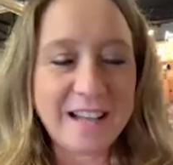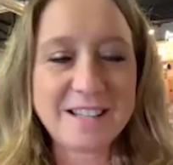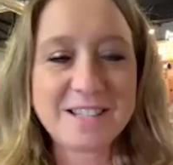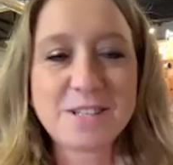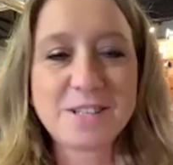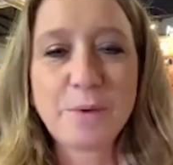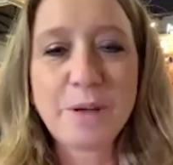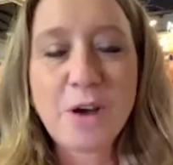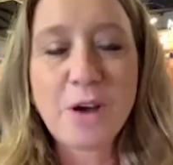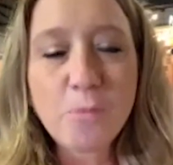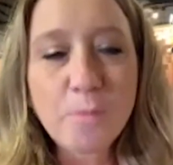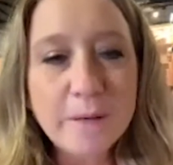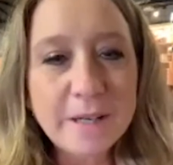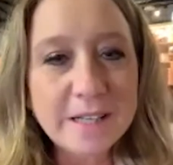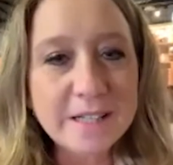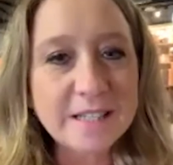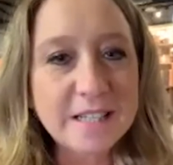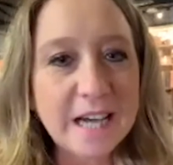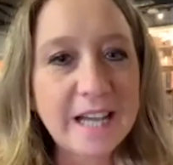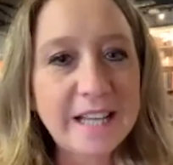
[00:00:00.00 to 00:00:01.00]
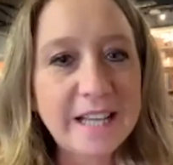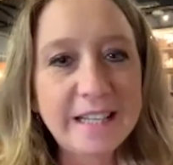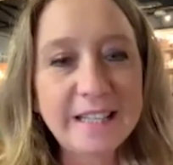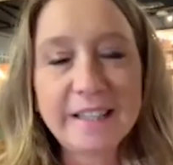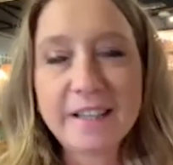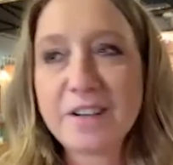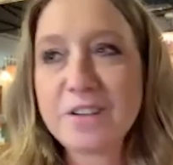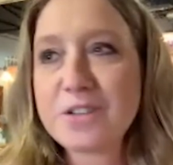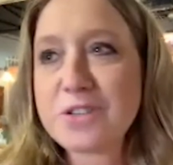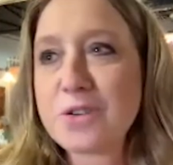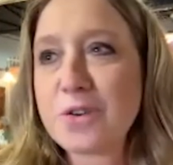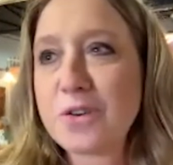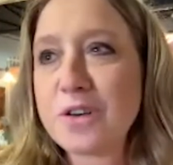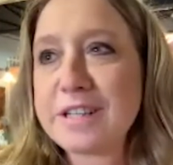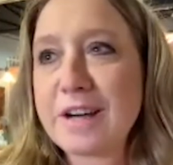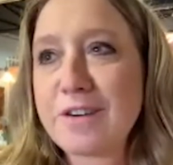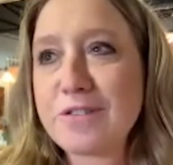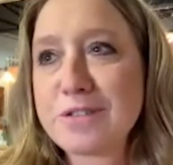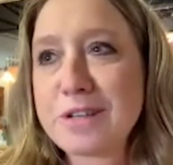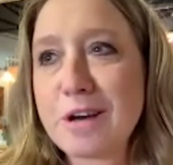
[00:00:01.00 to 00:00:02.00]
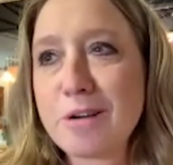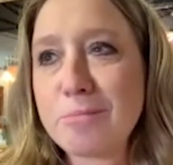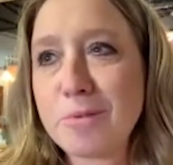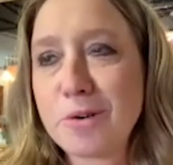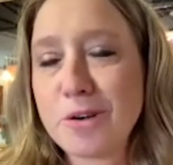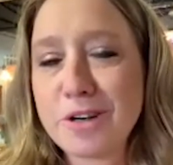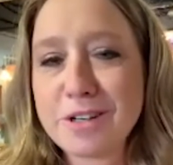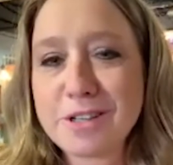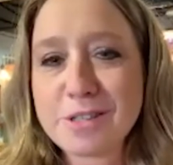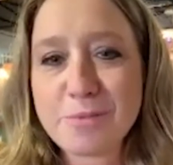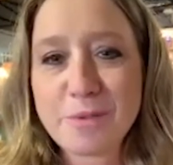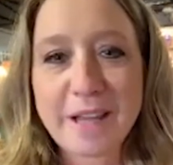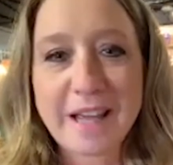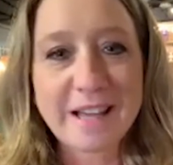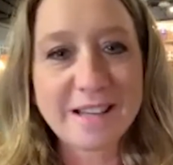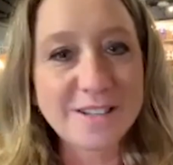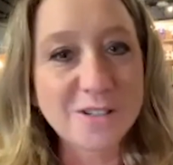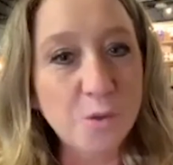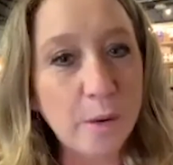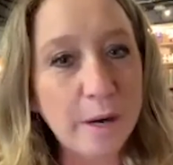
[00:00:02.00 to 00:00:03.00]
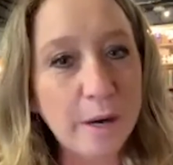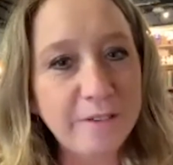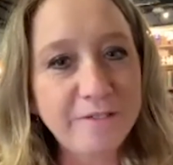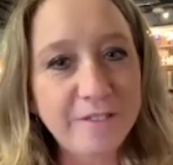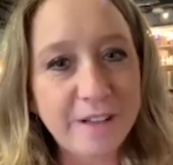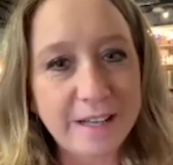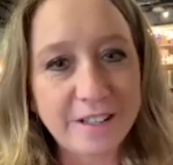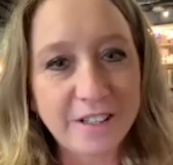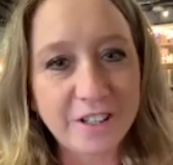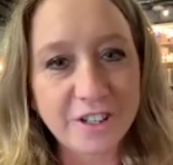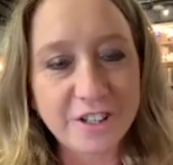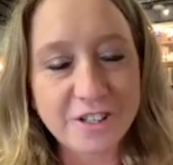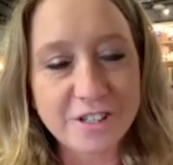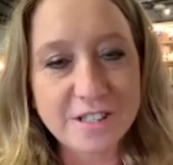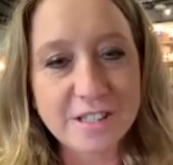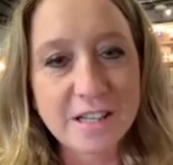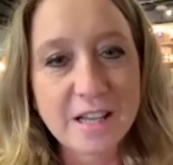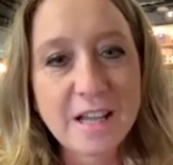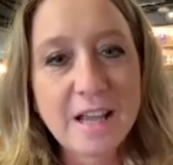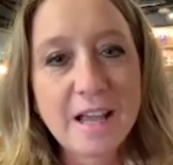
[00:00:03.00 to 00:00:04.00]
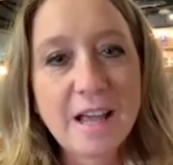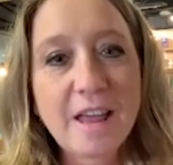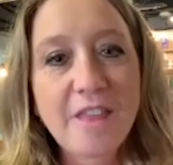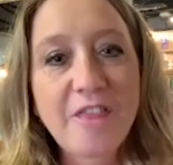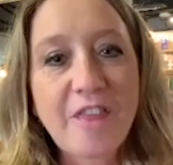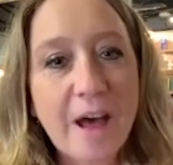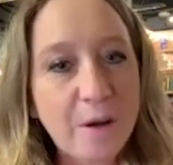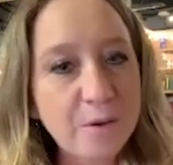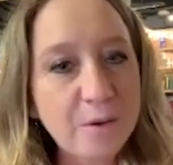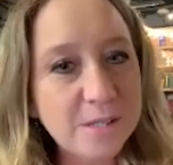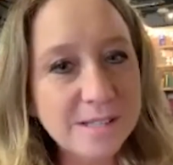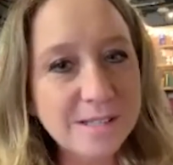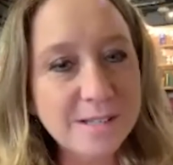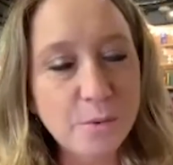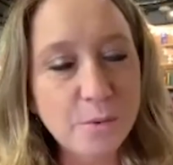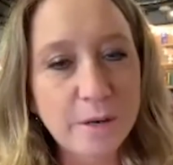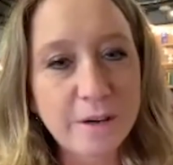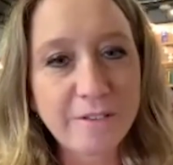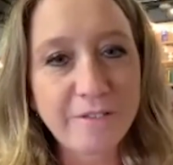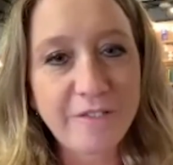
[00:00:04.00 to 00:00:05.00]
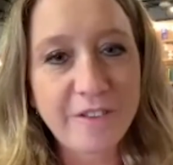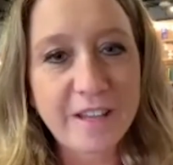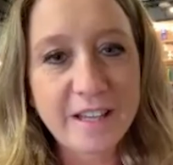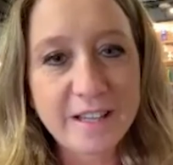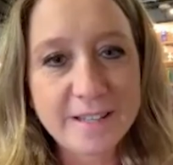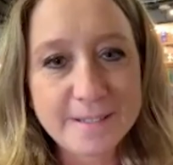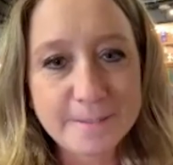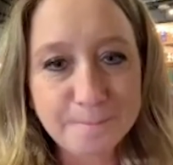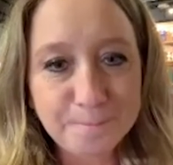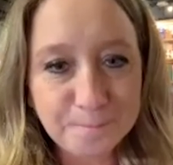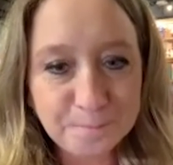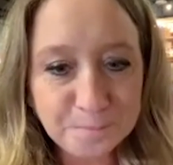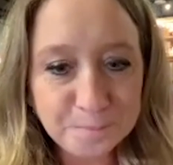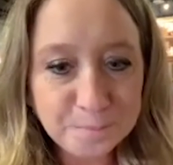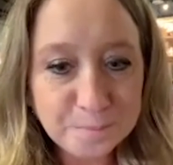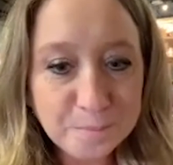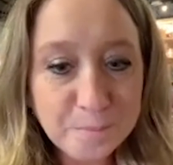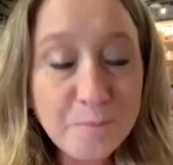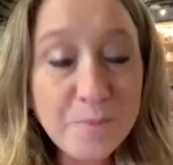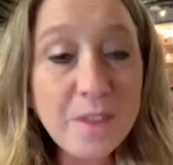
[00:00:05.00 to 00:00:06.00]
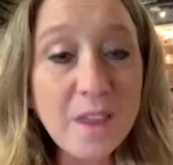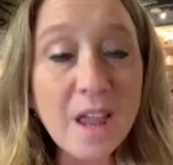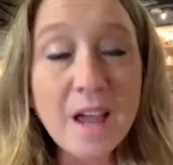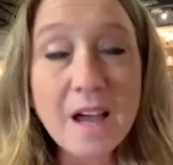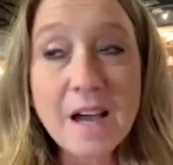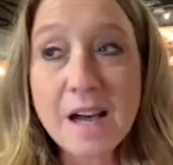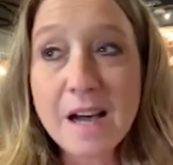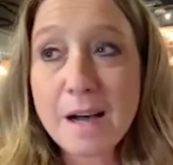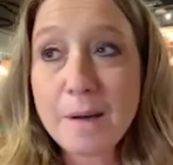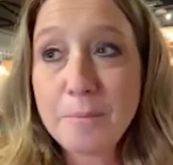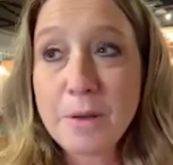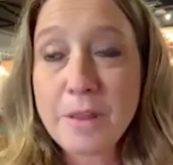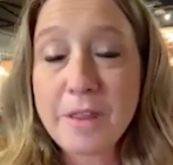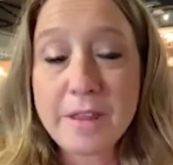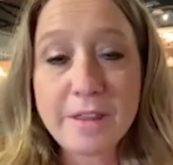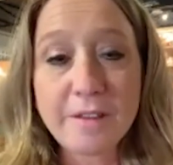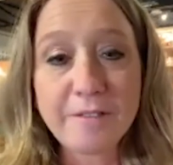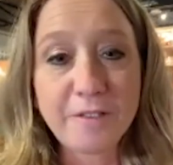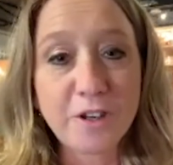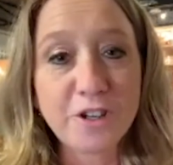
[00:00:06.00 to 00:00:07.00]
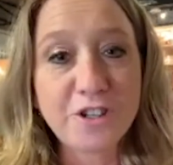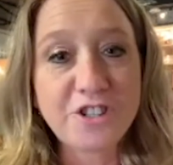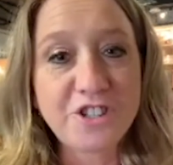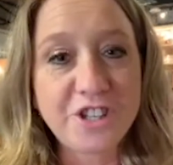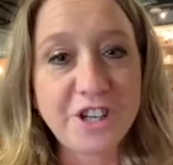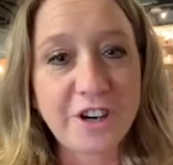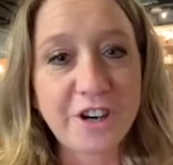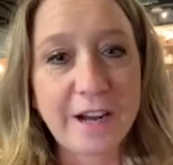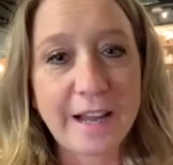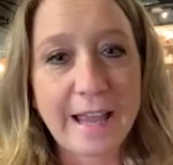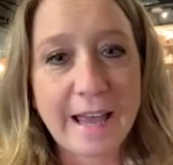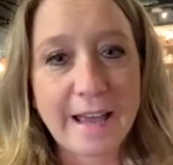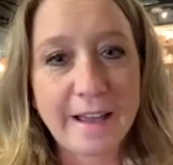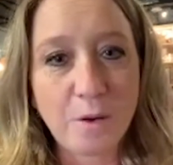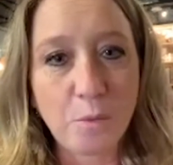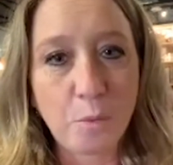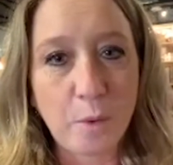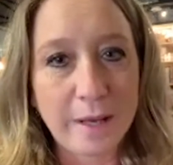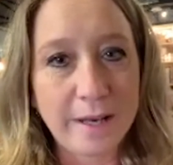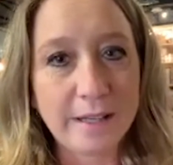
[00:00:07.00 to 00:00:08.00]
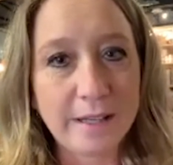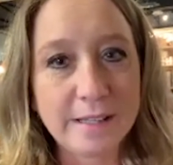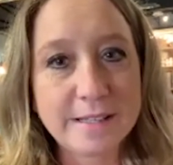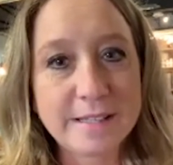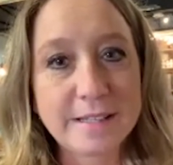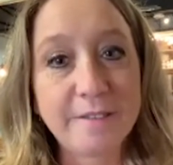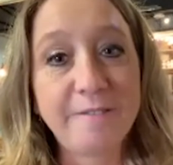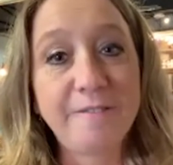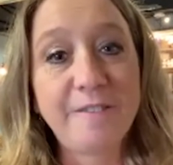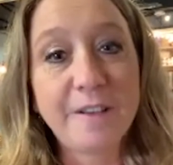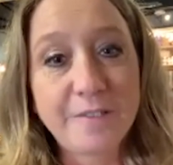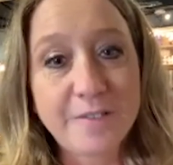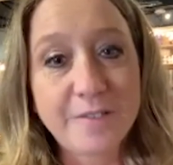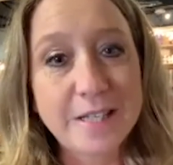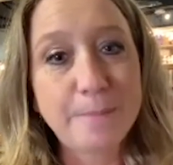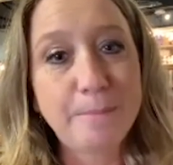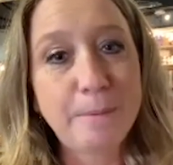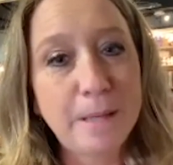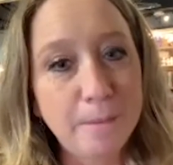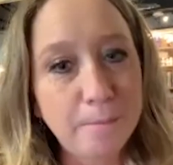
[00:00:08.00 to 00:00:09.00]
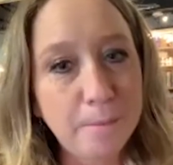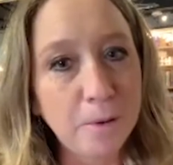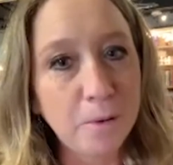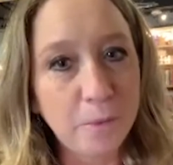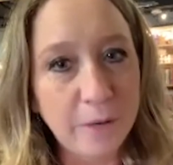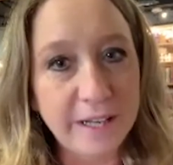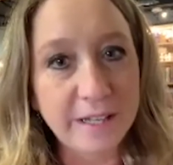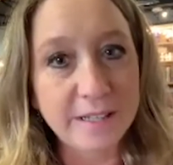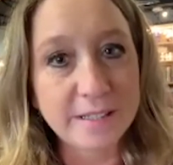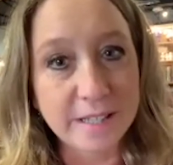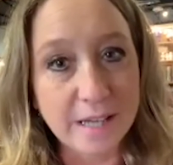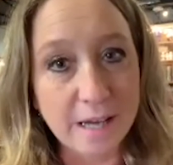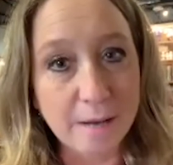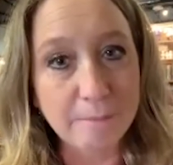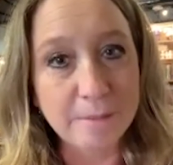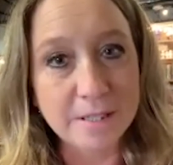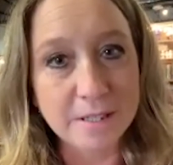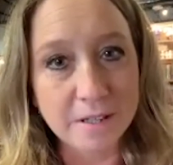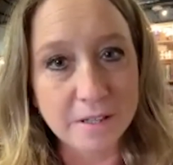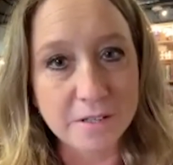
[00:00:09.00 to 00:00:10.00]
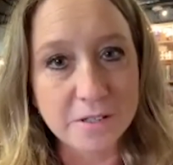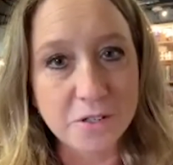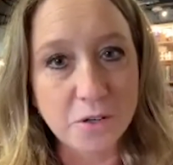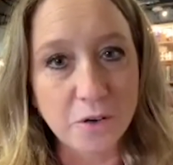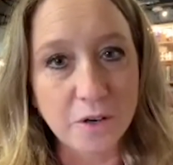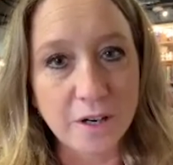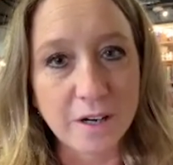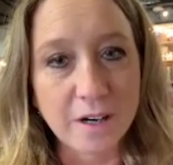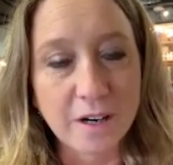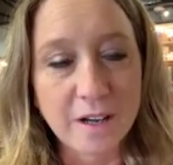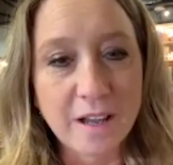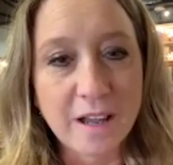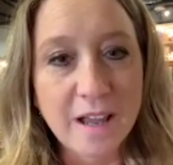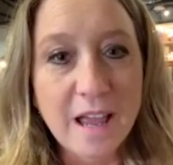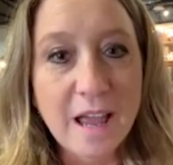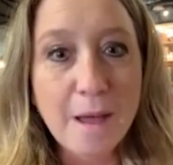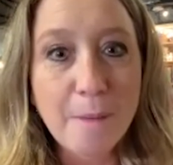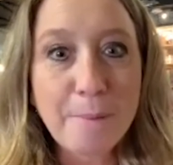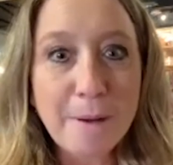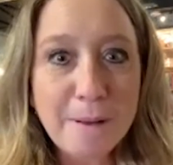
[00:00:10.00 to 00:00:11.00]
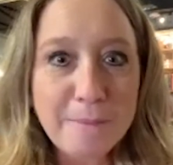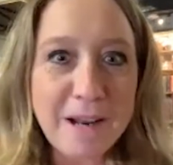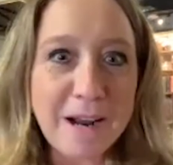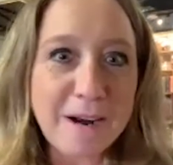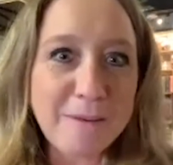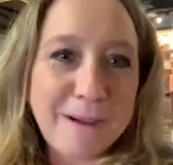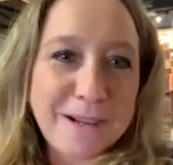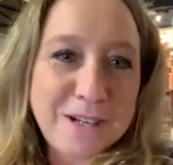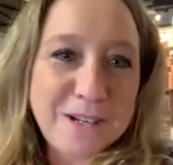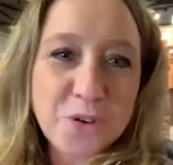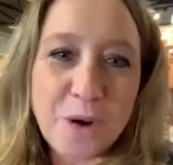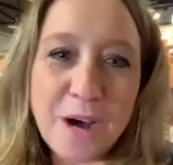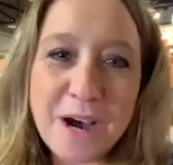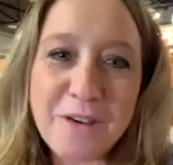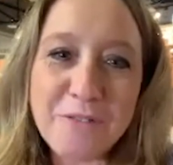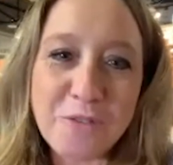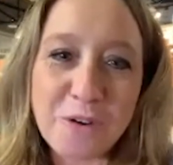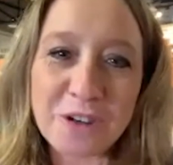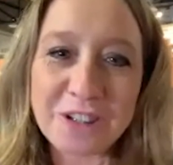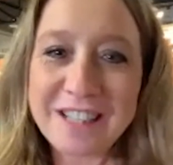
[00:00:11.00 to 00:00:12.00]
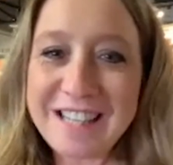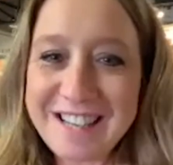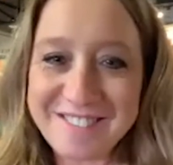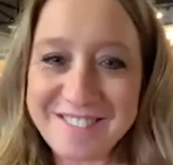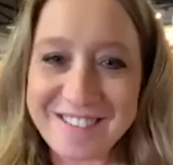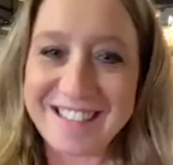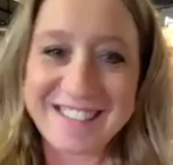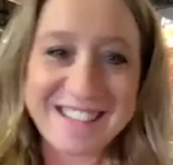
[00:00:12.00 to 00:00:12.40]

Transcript: So we opened a tiny little store downtown Morris. We had 12 vendors, 1,000 square feet. Within the first year, I had a waiting list of 50 people waiting to come into the store. Wow. But none of my 12 were leaving.